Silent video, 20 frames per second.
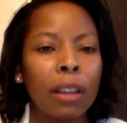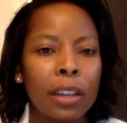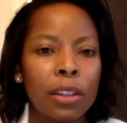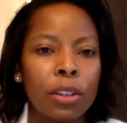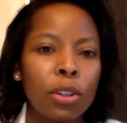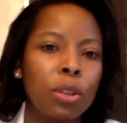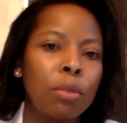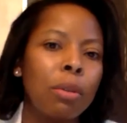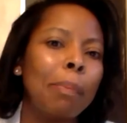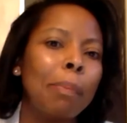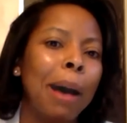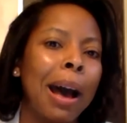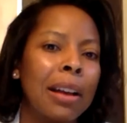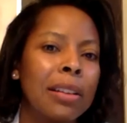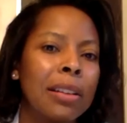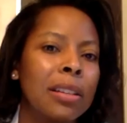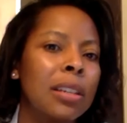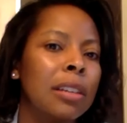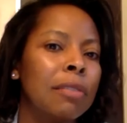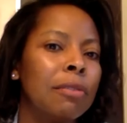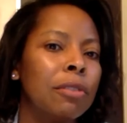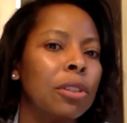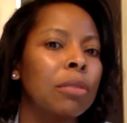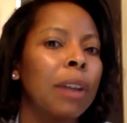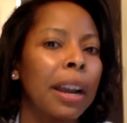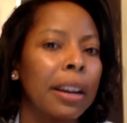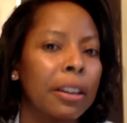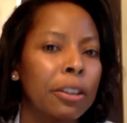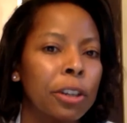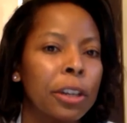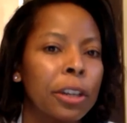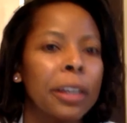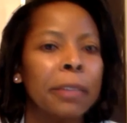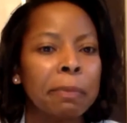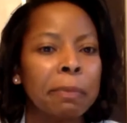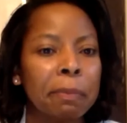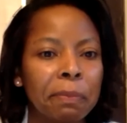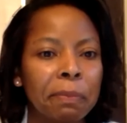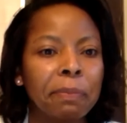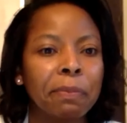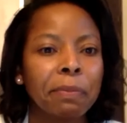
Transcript: into a positive direction?